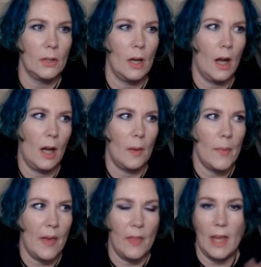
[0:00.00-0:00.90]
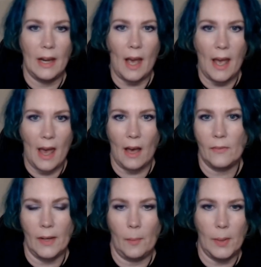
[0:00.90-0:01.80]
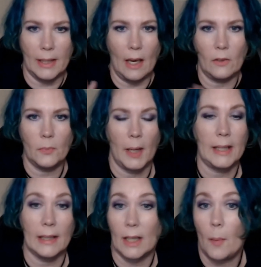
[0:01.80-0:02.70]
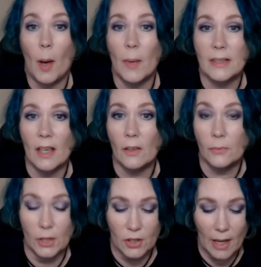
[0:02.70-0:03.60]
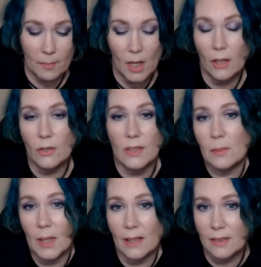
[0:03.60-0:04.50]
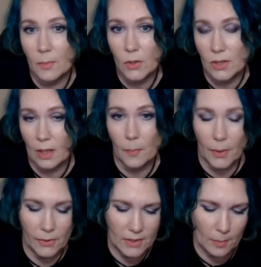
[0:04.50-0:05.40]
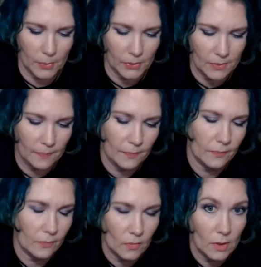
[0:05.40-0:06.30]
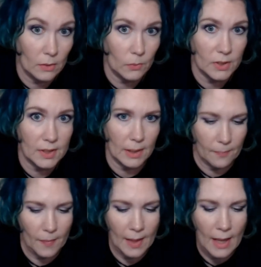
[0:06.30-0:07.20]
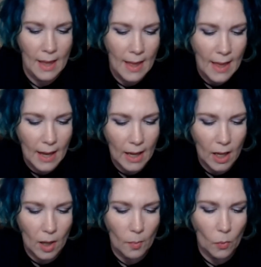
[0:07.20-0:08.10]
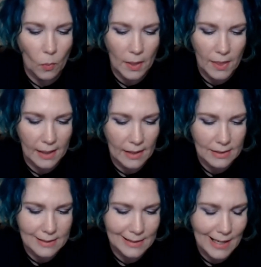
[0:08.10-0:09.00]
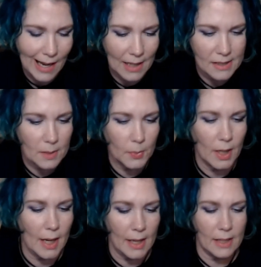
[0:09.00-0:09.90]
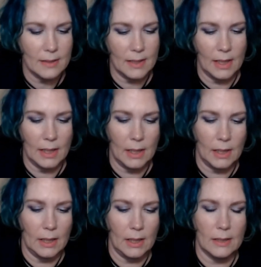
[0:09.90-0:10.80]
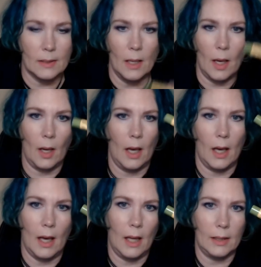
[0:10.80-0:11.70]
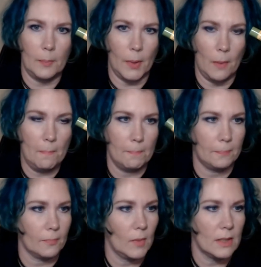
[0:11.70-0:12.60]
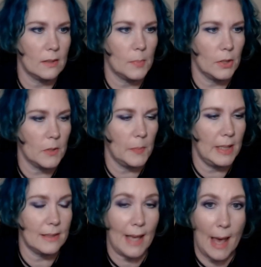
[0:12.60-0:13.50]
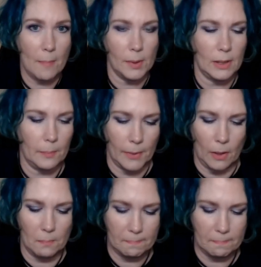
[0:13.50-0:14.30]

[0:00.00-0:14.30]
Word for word: and then I have a big e.l.f. putty that I bought myself, which I'm not using because I'm using up all the samples. We'll see. One thing that's not a surprise is lip balm. This is Burt's Bees Hemp Lip Balm.